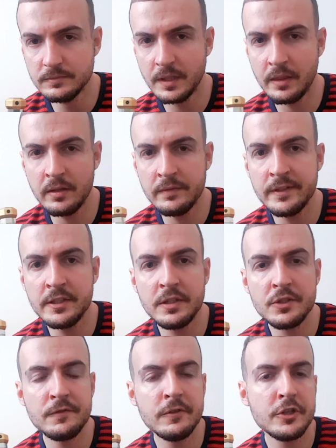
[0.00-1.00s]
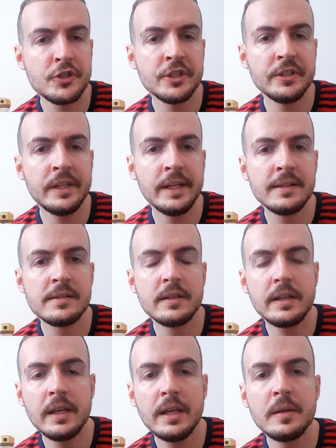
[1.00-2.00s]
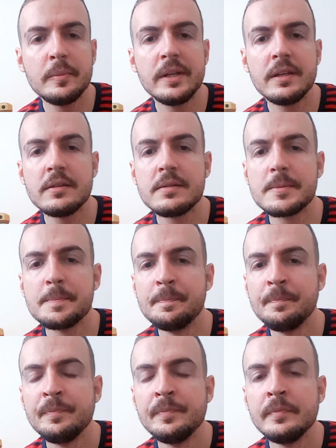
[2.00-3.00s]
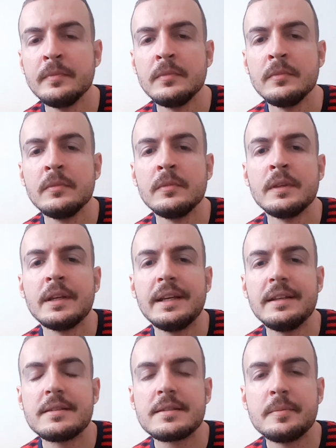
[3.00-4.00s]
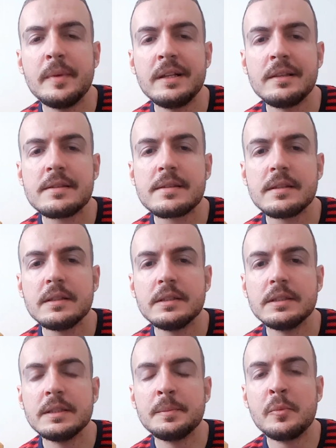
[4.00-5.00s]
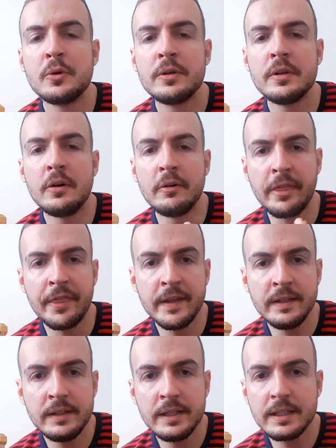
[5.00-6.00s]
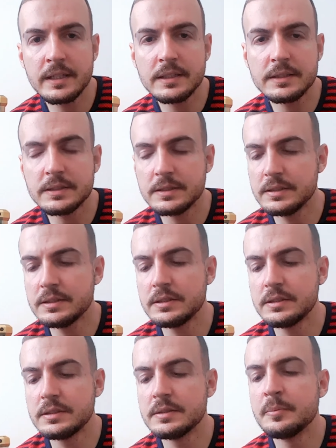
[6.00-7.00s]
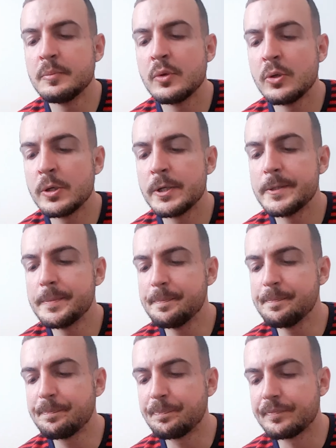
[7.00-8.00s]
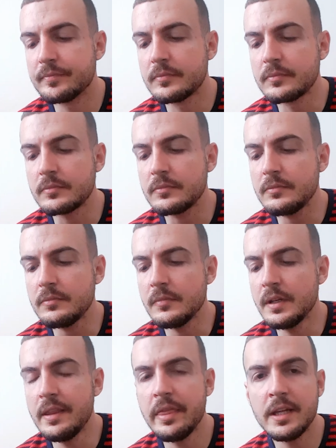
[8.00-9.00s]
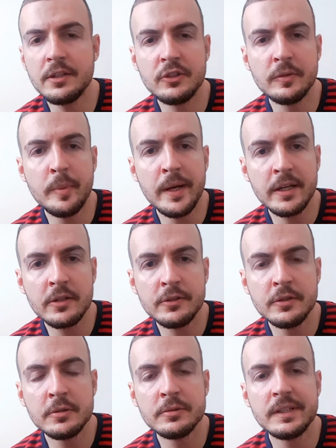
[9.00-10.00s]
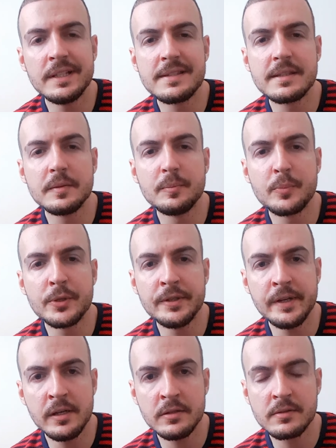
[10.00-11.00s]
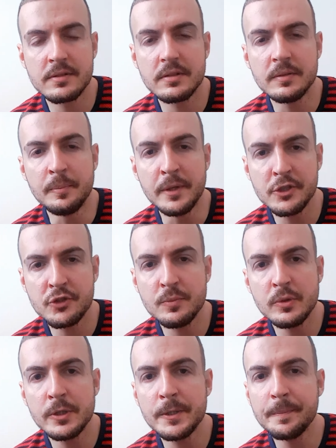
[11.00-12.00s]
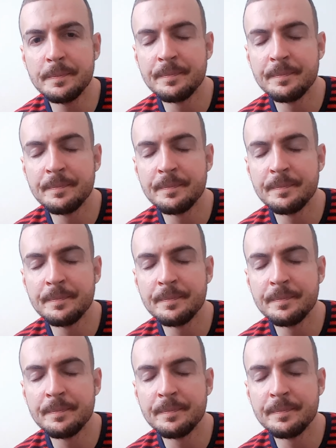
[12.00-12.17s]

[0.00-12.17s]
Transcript: the vintage version, takes the cake because it smells more authentic, more, that tobacco note is pronounced much more.